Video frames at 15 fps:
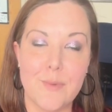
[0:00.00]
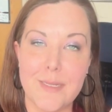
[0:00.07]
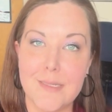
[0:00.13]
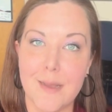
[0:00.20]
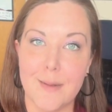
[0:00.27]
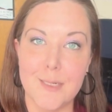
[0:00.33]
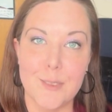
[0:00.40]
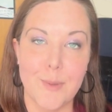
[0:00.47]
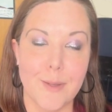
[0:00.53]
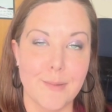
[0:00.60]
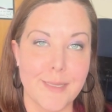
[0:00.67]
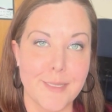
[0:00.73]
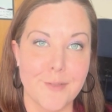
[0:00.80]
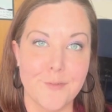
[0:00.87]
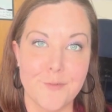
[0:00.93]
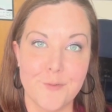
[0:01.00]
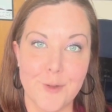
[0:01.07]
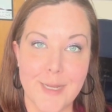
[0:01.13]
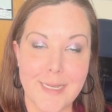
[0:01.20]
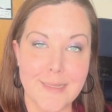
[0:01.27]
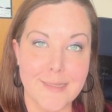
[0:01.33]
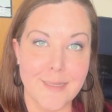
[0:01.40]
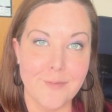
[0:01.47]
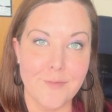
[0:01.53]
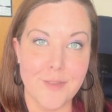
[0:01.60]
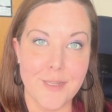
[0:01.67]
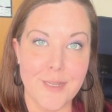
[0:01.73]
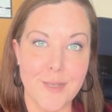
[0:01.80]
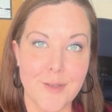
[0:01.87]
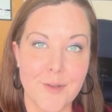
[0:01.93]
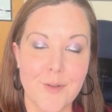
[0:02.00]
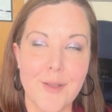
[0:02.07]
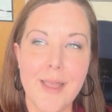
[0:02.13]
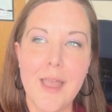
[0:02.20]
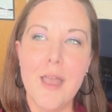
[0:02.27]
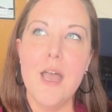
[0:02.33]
we talked about in the phrasing video.